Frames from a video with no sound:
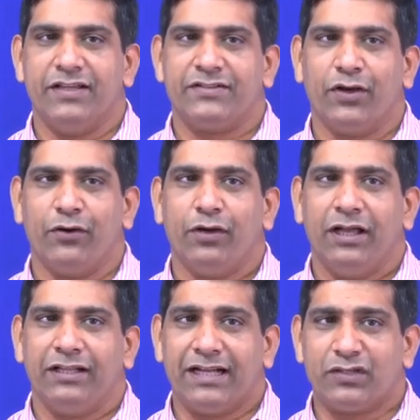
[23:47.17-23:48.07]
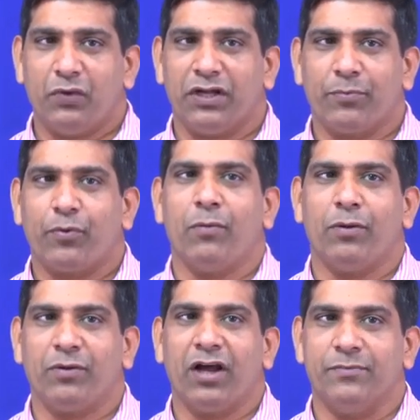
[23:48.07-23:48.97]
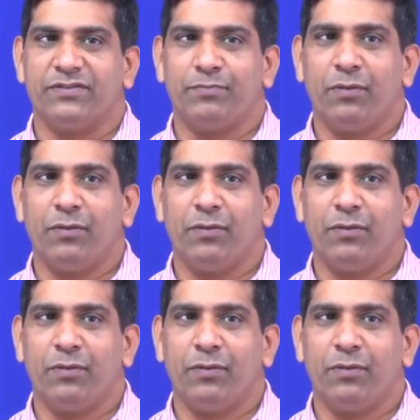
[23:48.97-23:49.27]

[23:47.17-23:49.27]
So that's where the problem comes.